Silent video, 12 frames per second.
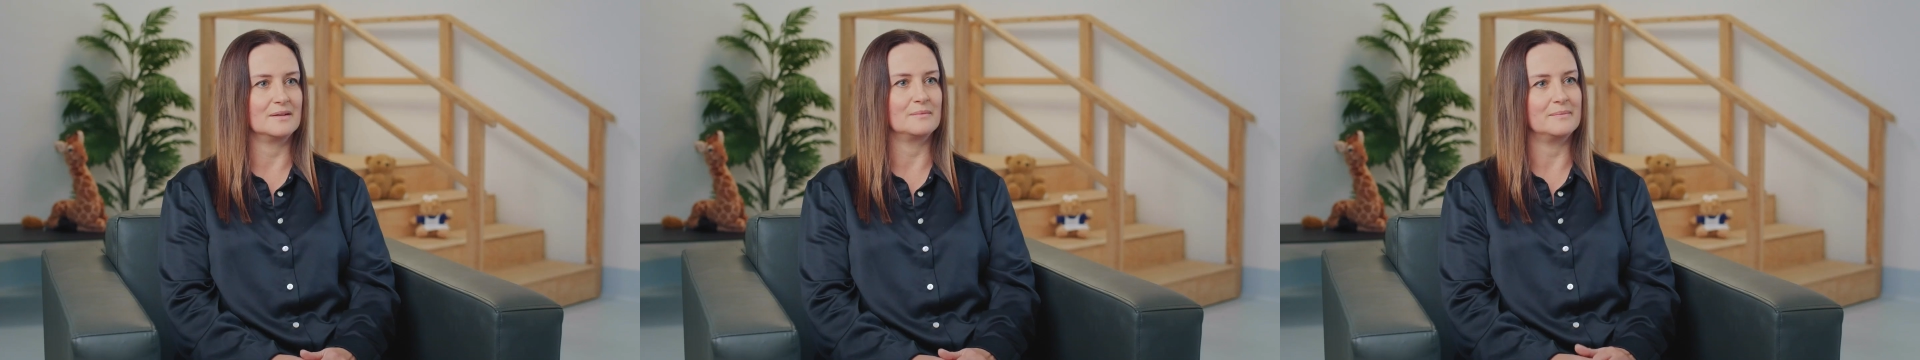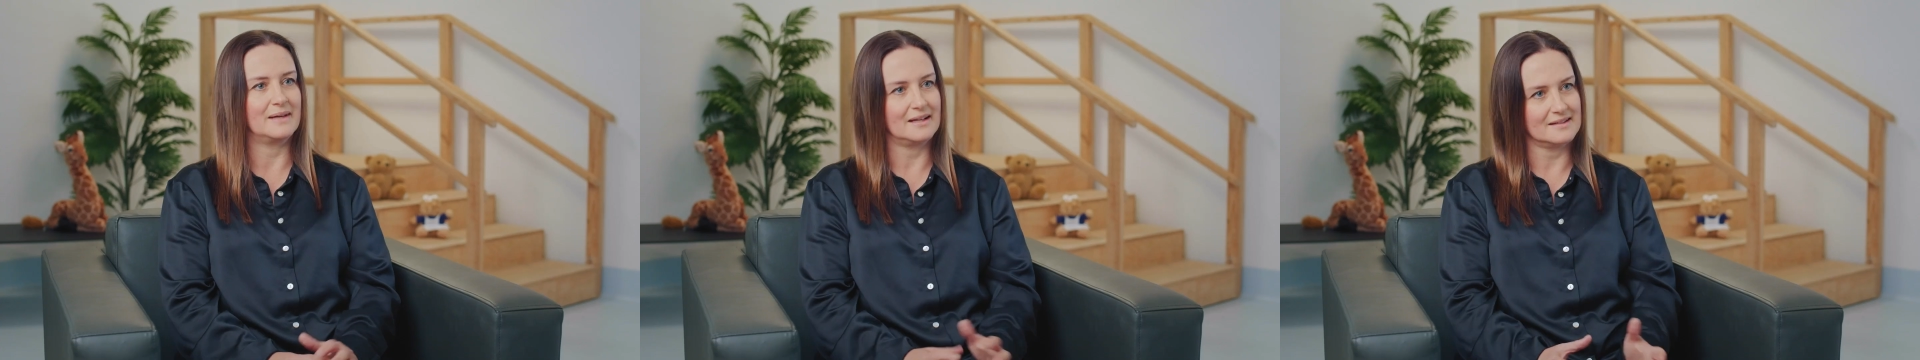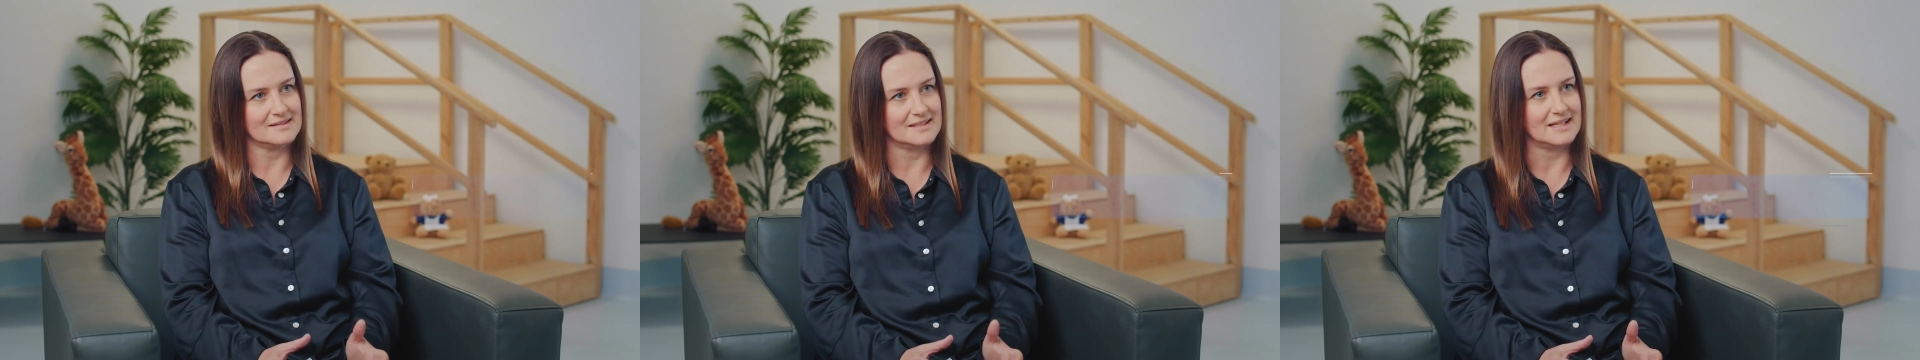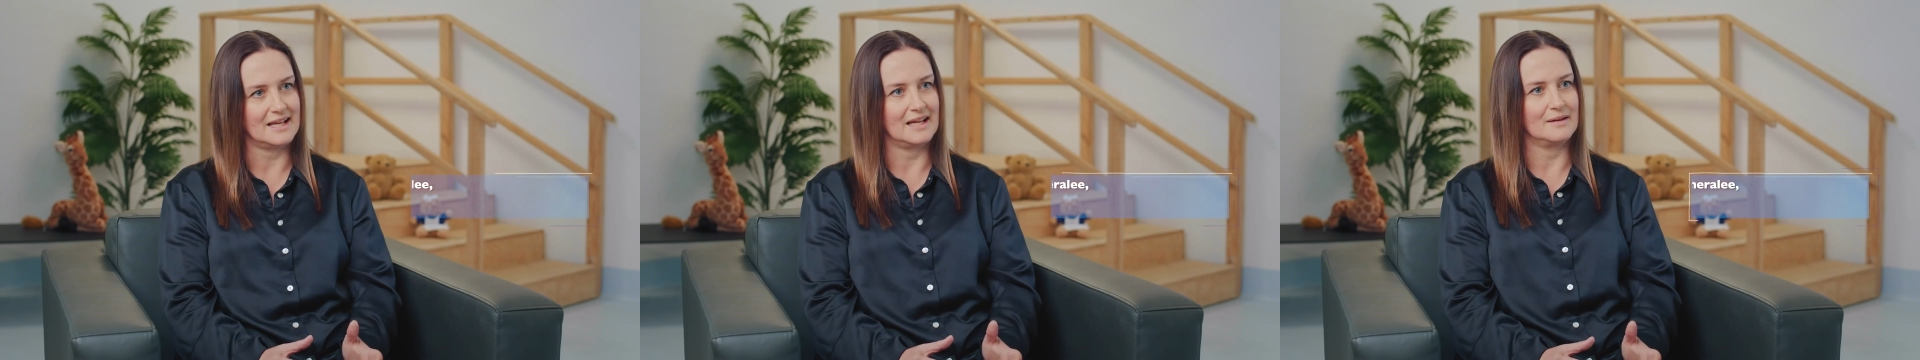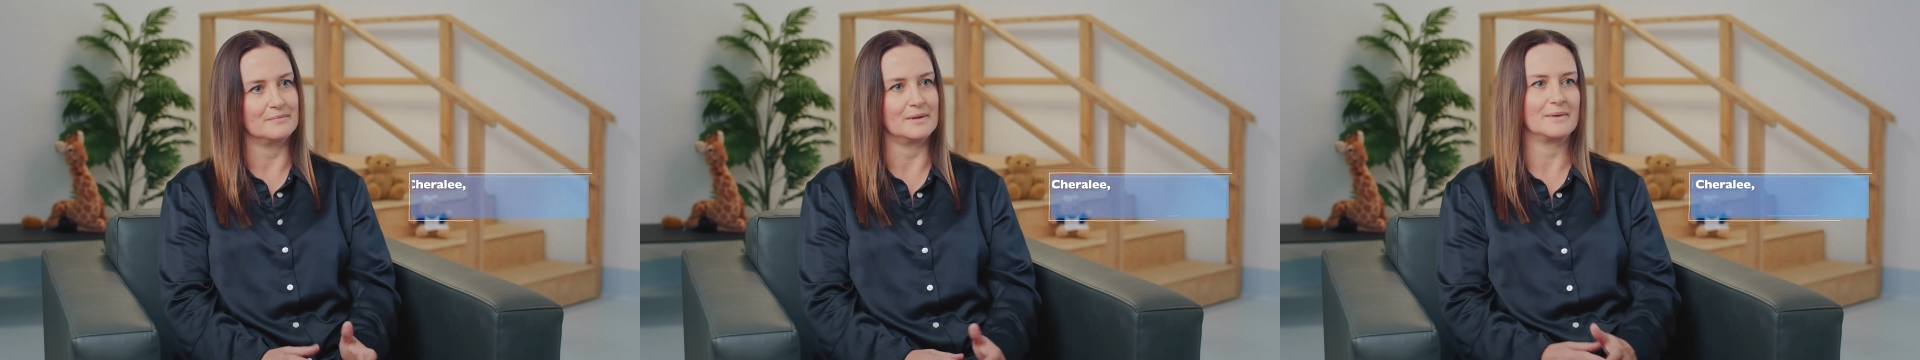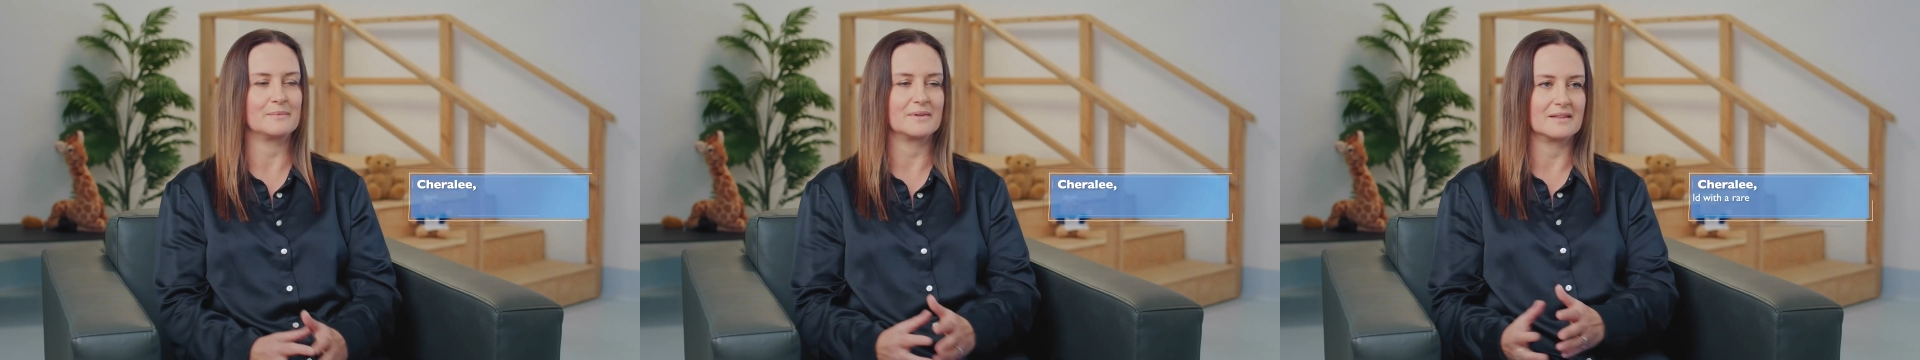We met as a team, we
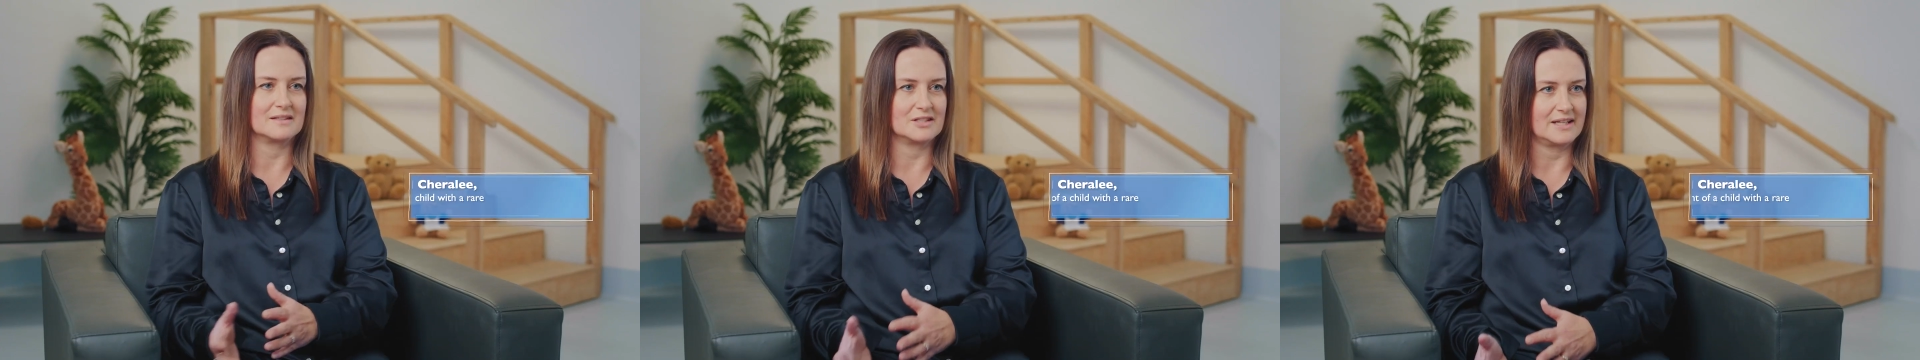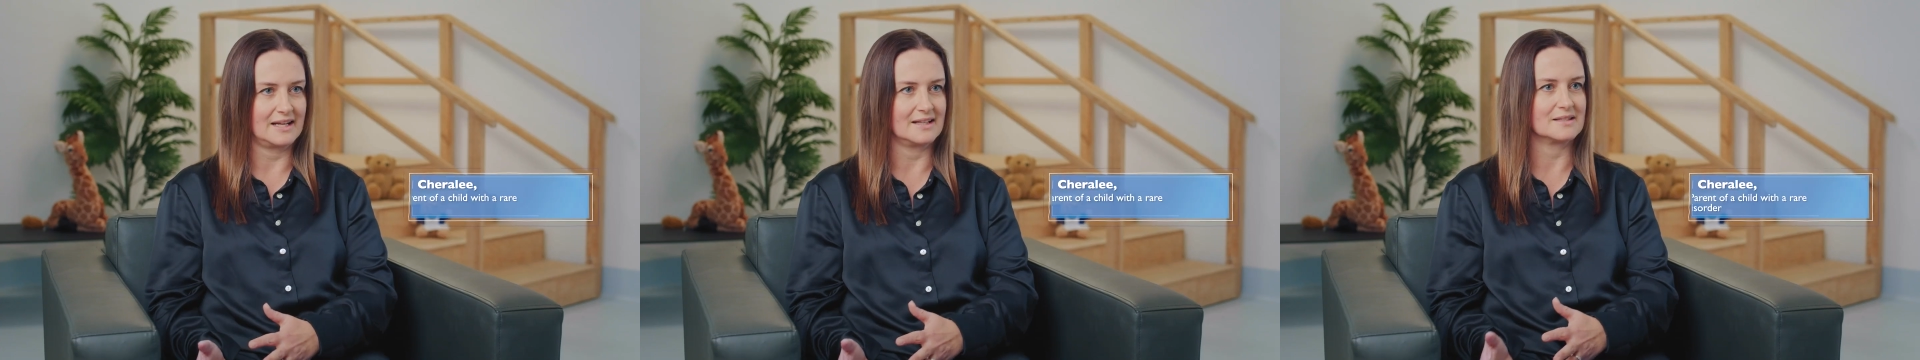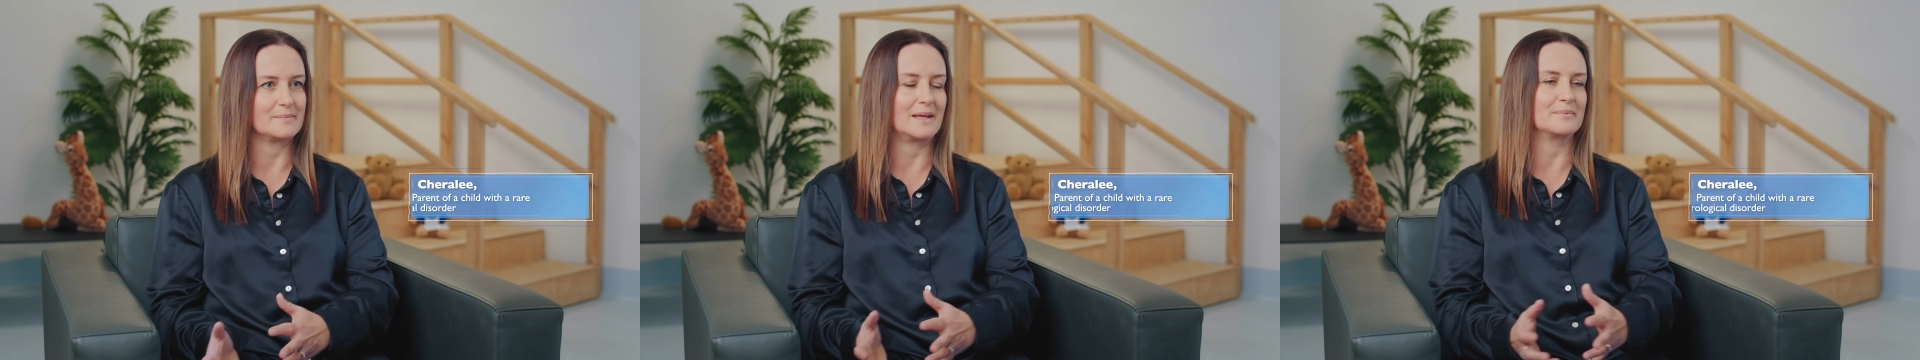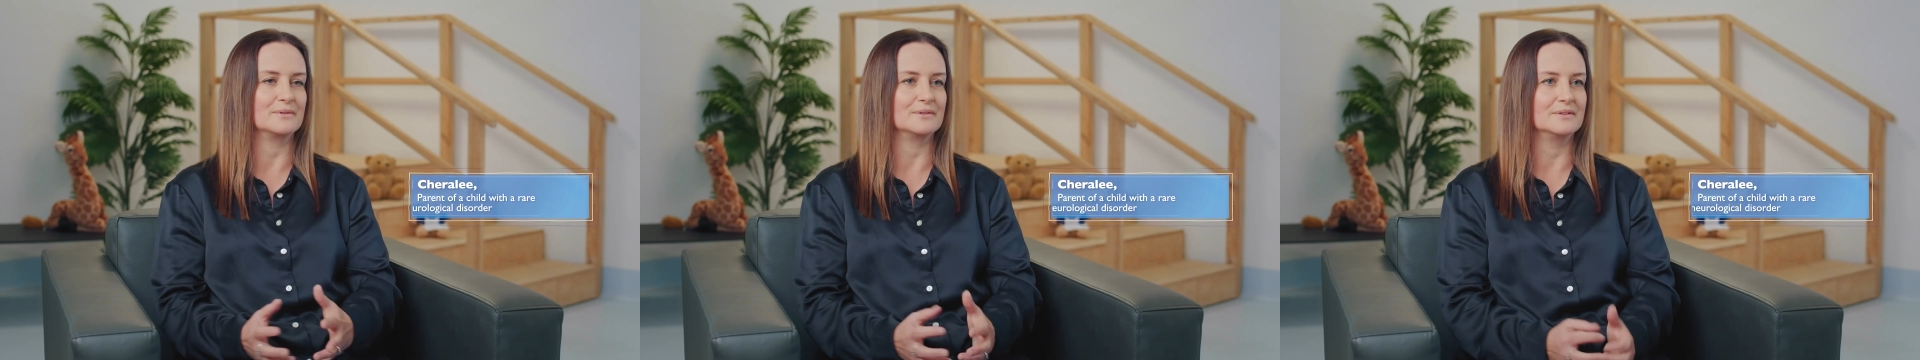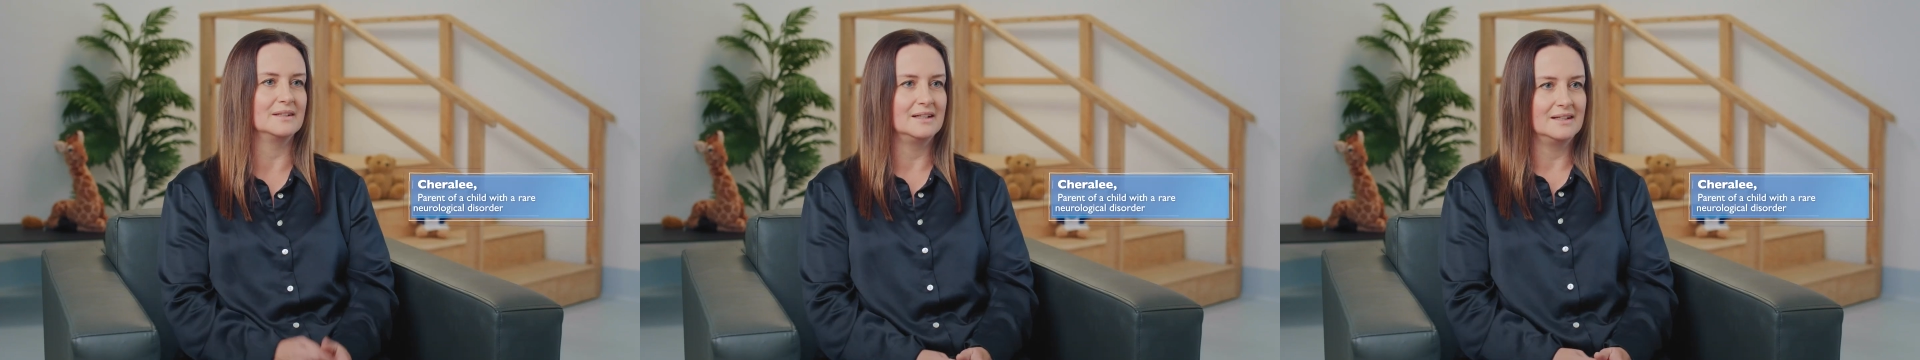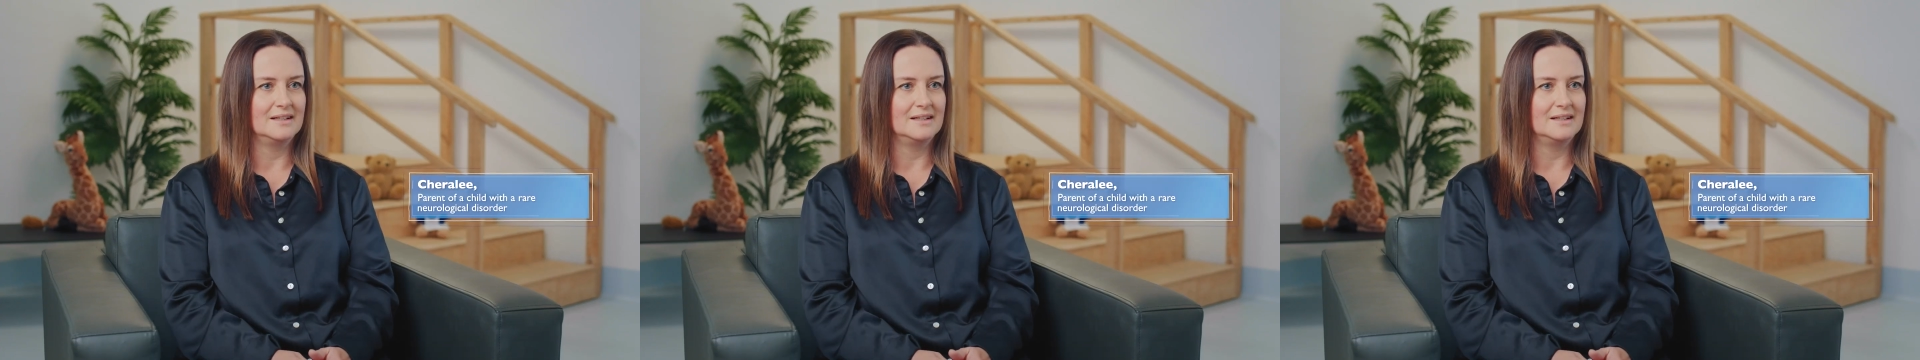met with the genetics people,